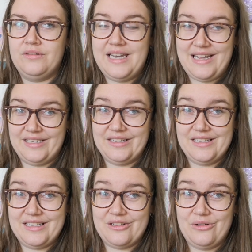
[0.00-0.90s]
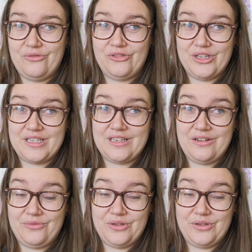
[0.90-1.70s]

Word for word: layers of this of